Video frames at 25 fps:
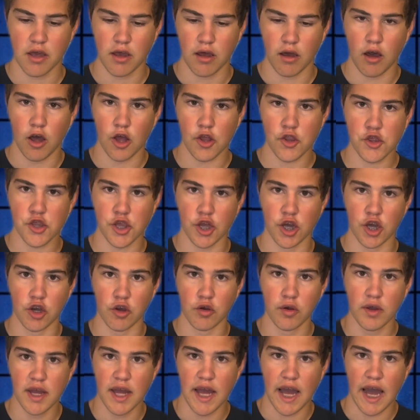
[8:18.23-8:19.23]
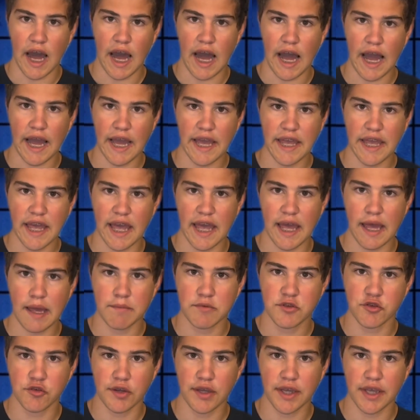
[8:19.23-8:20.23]
Also, I
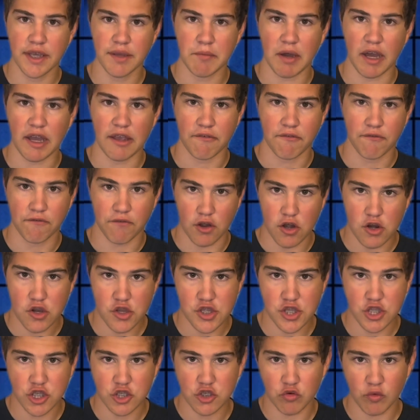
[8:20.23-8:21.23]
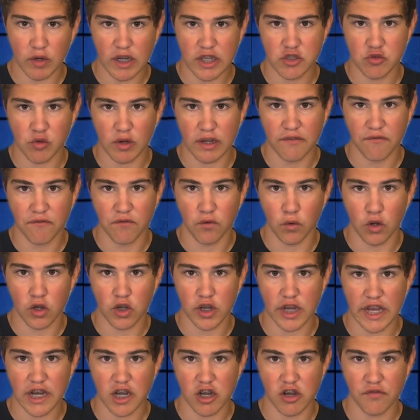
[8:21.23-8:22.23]
am doing my first
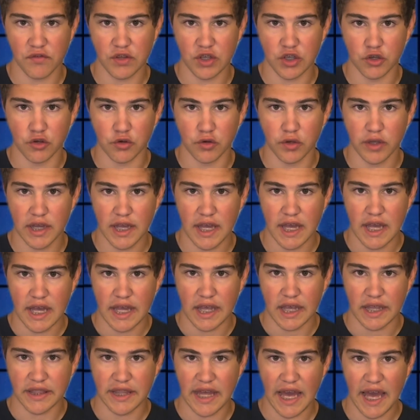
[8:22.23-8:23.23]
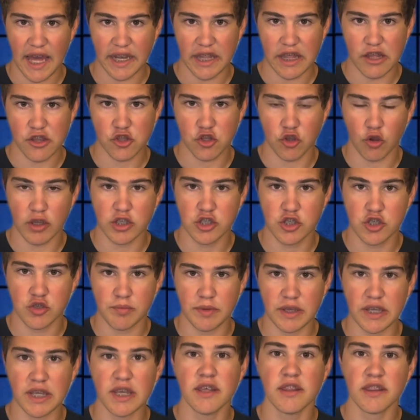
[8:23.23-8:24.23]
2024 interview. That is going to
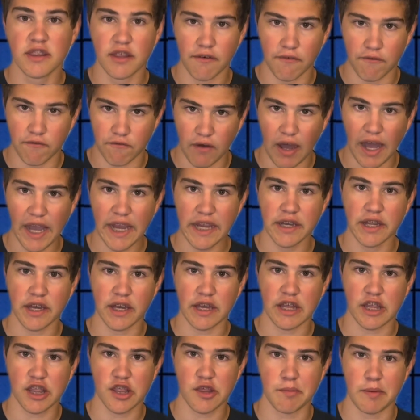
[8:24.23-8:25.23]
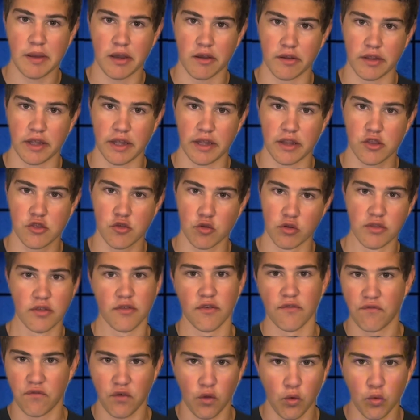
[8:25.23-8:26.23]
be the Vina experience or
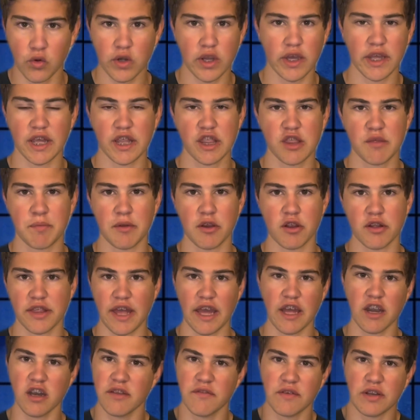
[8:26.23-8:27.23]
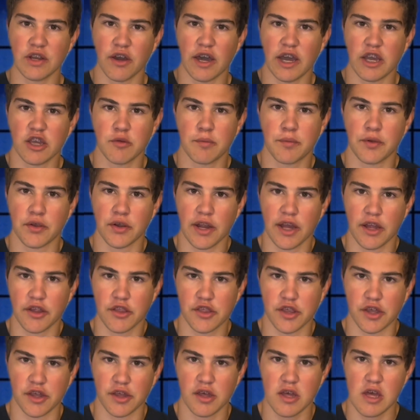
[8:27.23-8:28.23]
the Vona experience. I don't even know how you
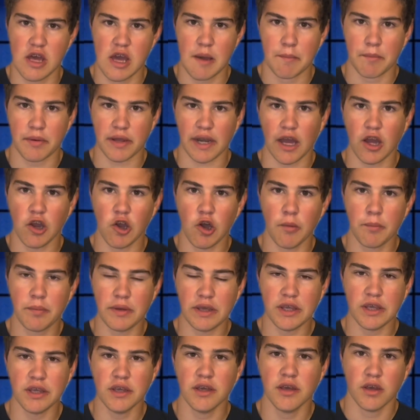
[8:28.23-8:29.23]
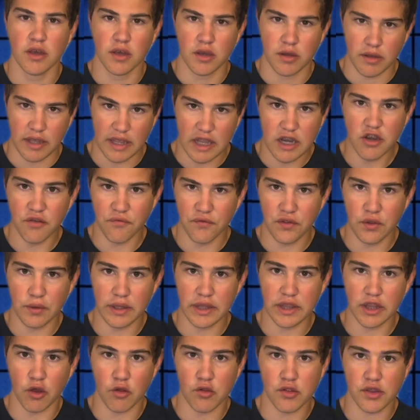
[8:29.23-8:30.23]
pronounce it, but I will be
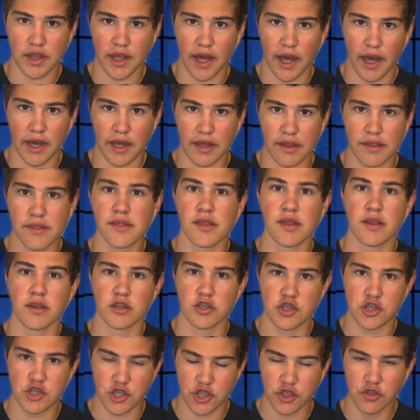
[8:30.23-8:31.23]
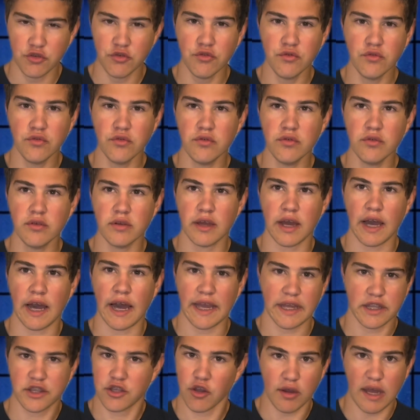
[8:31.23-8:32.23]
interviewing those guys June.
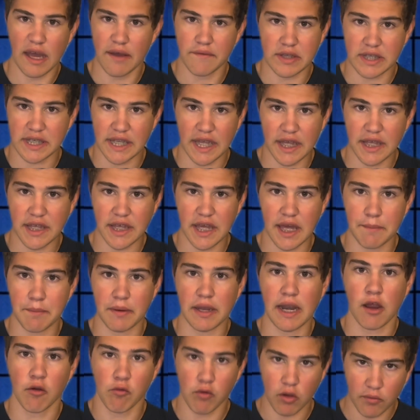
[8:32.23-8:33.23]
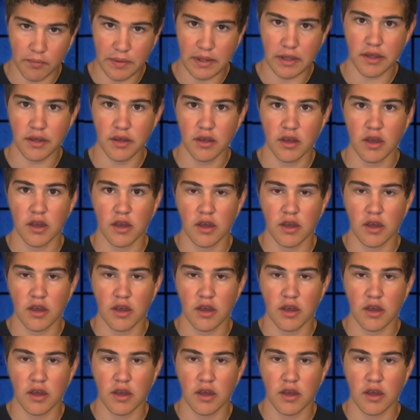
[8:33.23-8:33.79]
I don't have a date yet, but I will be